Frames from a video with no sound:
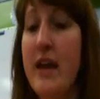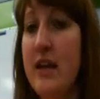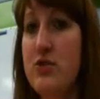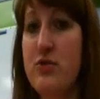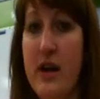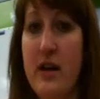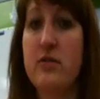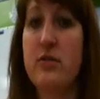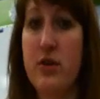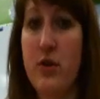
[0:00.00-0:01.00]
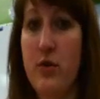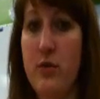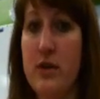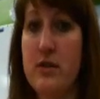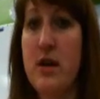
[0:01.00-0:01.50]
any triangle
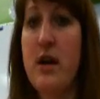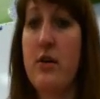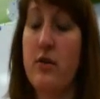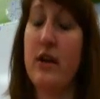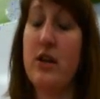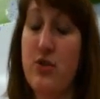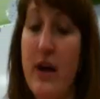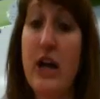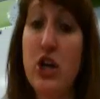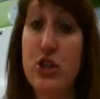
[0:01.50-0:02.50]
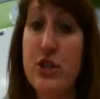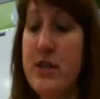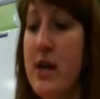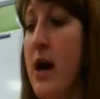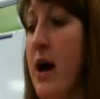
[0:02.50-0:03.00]
congruent, or any
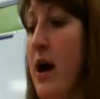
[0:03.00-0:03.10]
triangles.